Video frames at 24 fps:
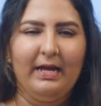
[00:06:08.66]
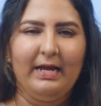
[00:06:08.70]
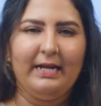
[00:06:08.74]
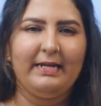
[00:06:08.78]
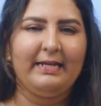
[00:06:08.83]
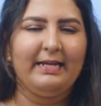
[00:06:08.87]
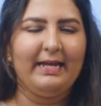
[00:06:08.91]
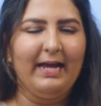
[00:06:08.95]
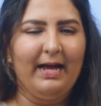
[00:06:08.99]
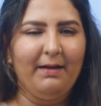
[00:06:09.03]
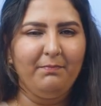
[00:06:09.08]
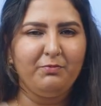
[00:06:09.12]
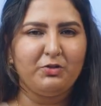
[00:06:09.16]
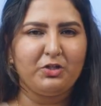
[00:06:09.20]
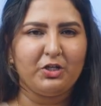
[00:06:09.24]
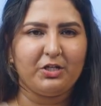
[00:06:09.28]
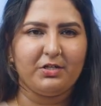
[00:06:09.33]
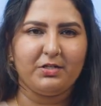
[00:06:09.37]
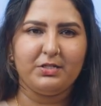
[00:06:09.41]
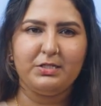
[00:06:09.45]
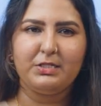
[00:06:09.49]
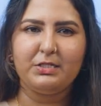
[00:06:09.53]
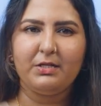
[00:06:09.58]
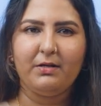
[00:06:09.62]
It
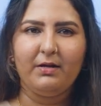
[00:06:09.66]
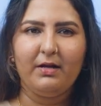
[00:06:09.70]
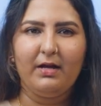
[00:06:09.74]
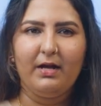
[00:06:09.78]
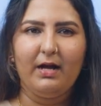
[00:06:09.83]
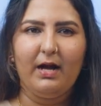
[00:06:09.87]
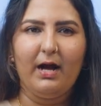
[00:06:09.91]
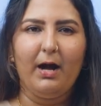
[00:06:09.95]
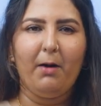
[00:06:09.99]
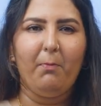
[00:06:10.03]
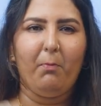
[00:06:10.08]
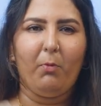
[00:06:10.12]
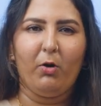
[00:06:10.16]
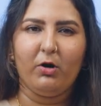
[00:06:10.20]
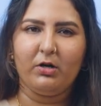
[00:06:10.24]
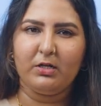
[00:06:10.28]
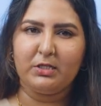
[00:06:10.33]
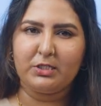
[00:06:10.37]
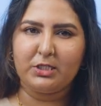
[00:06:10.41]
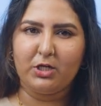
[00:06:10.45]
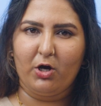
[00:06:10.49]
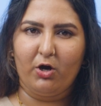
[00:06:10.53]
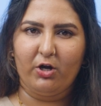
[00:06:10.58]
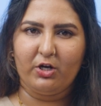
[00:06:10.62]
captures a
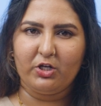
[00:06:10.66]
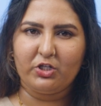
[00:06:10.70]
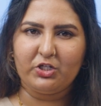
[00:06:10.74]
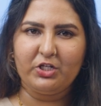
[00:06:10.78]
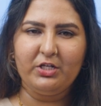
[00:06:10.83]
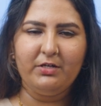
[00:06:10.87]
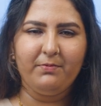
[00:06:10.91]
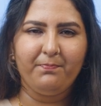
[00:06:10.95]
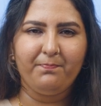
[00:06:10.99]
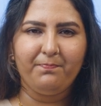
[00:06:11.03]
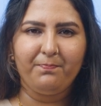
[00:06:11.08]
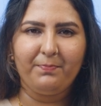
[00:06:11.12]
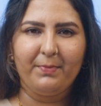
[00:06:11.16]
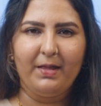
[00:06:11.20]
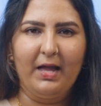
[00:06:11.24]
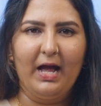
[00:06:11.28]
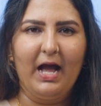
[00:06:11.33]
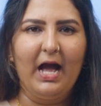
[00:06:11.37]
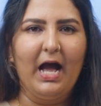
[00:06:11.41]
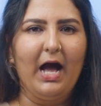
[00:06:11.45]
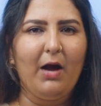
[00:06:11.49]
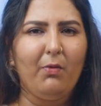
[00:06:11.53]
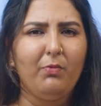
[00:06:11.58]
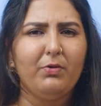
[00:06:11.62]
model's origin,
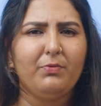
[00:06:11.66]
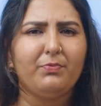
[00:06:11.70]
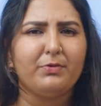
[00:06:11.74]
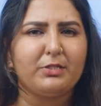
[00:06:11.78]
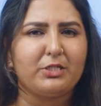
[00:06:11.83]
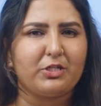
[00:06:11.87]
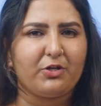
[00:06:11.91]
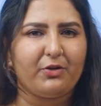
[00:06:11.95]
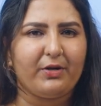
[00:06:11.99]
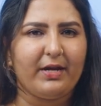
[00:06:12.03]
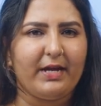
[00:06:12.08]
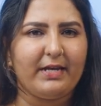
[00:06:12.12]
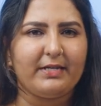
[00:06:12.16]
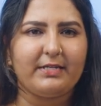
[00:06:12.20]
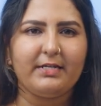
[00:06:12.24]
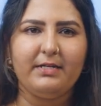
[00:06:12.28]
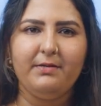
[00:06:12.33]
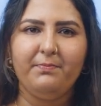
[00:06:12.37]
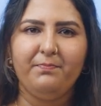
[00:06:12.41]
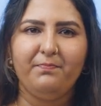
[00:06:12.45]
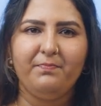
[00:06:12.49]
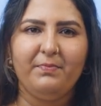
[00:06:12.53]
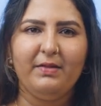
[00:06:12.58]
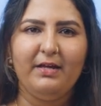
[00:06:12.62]
how it was
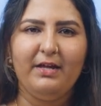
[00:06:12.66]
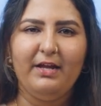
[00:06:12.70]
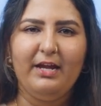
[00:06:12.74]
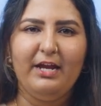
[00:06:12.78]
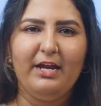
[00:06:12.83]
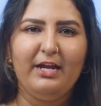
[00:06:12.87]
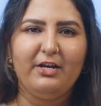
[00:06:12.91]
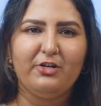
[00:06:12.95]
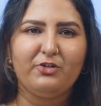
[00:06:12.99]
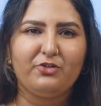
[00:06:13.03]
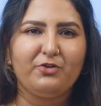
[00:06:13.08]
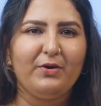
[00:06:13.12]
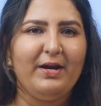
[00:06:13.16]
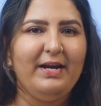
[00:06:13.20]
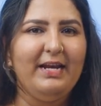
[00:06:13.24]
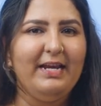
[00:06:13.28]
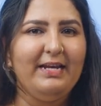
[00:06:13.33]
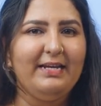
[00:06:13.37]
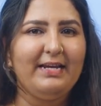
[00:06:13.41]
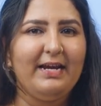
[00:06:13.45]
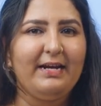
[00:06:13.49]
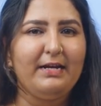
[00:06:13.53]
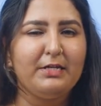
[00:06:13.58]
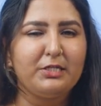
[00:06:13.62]
created,
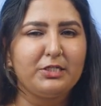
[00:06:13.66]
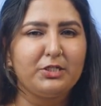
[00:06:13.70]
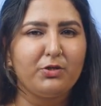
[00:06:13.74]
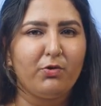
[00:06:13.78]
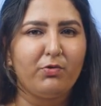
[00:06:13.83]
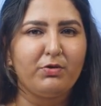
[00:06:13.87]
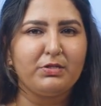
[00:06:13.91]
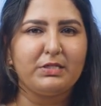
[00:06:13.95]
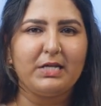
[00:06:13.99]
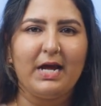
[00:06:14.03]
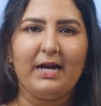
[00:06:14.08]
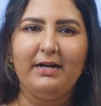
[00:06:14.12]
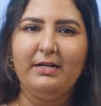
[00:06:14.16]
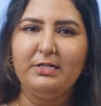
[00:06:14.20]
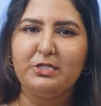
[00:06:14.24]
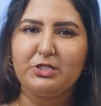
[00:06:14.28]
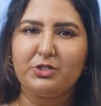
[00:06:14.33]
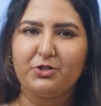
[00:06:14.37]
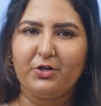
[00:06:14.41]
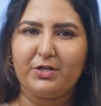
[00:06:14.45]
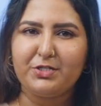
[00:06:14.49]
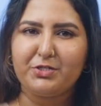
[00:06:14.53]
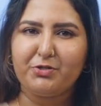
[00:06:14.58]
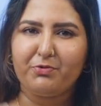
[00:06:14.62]
training data source and
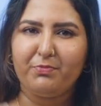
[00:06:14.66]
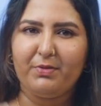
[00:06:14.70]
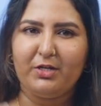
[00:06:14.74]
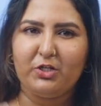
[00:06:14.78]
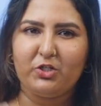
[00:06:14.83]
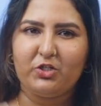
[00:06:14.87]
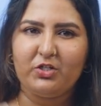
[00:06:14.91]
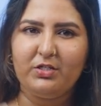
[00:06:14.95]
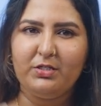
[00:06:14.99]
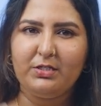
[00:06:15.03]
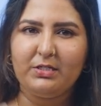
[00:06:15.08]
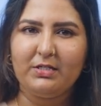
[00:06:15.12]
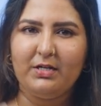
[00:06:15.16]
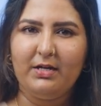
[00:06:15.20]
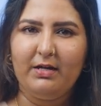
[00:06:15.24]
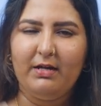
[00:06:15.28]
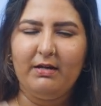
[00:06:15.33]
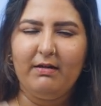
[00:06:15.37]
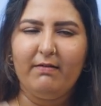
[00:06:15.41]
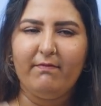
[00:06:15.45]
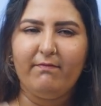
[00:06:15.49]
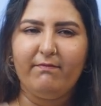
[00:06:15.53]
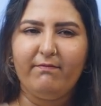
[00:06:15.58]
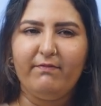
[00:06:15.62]
its transformations,
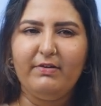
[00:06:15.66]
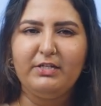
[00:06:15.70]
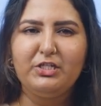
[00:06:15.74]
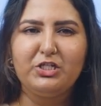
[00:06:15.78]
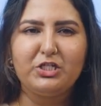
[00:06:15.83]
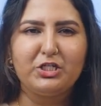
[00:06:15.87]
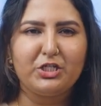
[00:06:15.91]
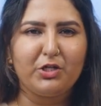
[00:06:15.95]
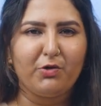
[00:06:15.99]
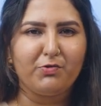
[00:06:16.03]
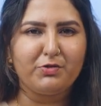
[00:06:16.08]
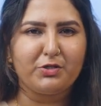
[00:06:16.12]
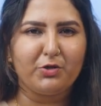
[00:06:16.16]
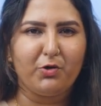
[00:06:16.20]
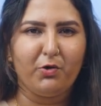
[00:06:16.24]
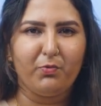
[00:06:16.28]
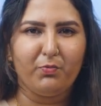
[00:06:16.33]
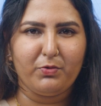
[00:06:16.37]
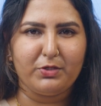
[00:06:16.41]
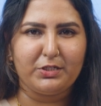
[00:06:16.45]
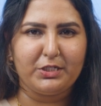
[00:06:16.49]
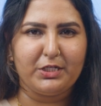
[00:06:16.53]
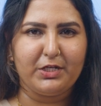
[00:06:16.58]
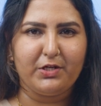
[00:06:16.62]
which source
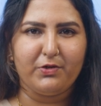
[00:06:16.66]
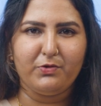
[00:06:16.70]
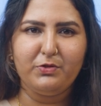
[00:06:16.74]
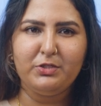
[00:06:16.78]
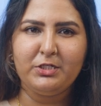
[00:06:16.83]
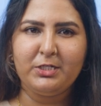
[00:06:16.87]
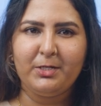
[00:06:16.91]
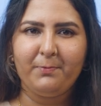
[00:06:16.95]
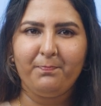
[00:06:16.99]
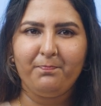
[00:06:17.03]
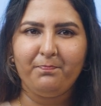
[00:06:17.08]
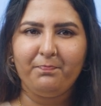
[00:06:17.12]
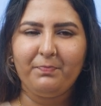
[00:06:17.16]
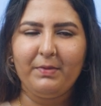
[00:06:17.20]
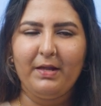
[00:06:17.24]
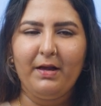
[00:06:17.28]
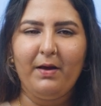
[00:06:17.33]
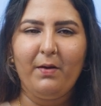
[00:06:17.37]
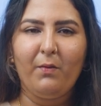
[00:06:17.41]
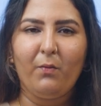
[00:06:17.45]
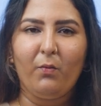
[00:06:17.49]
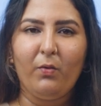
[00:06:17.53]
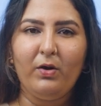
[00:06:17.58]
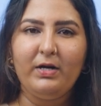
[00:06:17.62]
code was used,
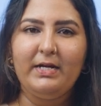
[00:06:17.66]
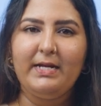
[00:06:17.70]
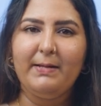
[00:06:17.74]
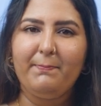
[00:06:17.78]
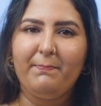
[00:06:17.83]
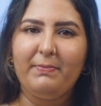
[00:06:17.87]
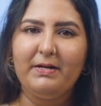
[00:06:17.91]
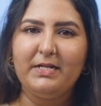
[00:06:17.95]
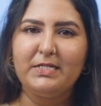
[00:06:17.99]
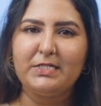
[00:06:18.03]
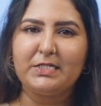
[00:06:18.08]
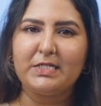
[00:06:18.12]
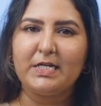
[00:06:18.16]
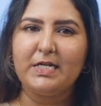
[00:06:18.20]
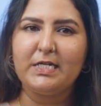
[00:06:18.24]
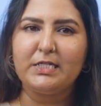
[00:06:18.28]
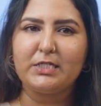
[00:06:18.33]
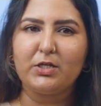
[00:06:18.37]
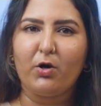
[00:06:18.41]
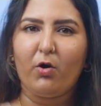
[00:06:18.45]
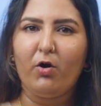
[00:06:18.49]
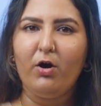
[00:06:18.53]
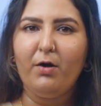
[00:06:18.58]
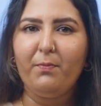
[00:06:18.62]
what
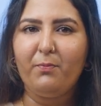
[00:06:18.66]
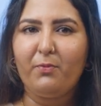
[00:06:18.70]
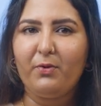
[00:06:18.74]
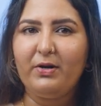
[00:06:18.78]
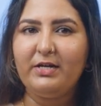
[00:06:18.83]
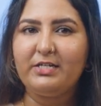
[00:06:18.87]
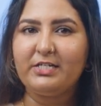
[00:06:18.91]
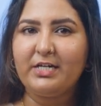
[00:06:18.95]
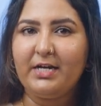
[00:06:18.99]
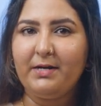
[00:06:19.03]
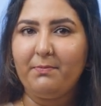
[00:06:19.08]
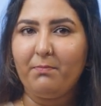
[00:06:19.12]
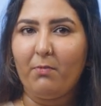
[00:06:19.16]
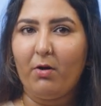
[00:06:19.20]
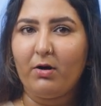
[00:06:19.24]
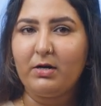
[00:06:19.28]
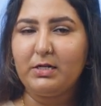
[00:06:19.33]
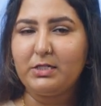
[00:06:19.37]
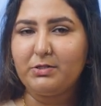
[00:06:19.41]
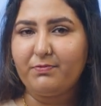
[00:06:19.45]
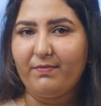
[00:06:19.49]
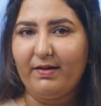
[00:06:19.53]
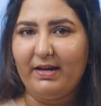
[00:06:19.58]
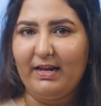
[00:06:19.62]
dependencies or pre-trained
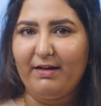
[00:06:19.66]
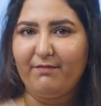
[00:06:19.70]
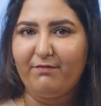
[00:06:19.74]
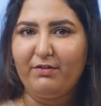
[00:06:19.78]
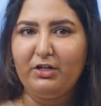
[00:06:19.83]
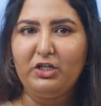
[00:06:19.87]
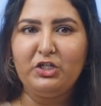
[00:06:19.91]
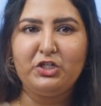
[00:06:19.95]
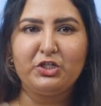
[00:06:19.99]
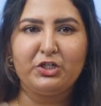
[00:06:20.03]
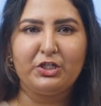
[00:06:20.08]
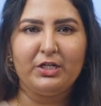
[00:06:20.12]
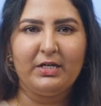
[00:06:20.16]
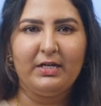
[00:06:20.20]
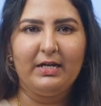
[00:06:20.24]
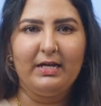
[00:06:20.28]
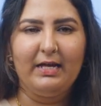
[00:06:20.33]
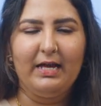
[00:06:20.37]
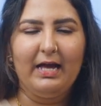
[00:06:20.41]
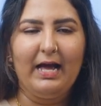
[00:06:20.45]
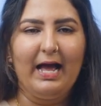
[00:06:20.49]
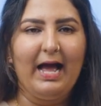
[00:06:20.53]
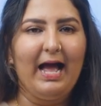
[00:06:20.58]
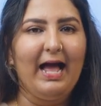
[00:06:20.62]
models were leveraged,
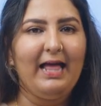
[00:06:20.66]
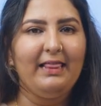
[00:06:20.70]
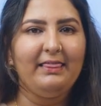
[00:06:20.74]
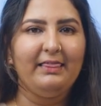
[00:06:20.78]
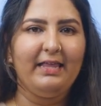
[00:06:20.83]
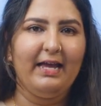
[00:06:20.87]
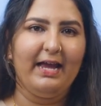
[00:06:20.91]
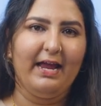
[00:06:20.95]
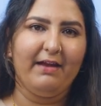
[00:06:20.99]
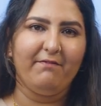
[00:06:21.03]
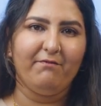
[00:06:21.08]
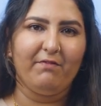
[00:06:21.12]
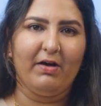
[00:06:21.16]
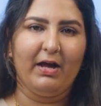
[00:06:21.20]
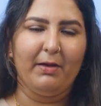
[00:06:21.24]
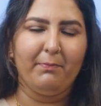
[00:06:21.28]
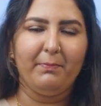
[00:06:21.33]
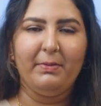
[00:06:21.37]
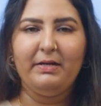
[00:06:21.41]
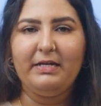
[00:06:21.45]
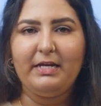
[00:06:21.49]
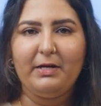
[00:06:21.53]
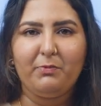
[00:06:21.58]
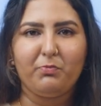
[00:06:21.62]
and the
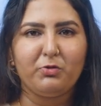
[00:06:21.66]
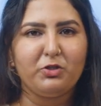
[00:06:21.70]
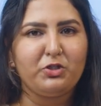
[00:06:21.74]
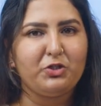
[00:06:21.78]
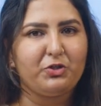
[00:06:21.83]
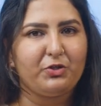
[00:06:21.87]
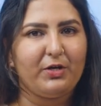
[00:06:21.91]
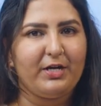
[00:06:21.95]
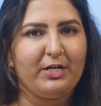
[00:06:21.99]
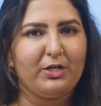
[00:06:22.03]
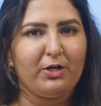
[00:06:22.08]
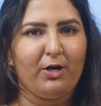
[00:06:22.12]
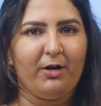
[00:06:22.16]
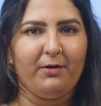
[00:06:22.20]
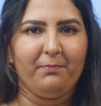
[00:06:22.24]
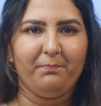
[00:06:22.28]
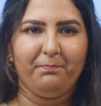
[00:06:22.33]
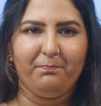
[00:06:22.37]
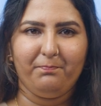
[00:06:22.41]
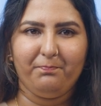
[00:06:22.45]
environment it was trained on.